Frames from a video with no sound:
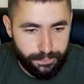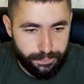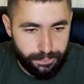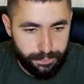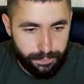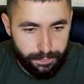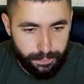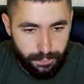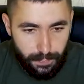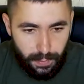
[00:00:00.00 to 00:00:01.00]

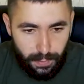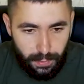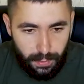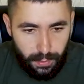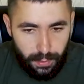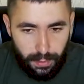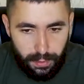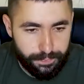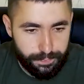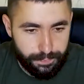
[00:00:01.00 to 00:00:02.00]

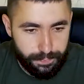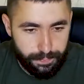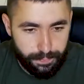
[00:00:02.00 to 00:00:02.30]
(silence)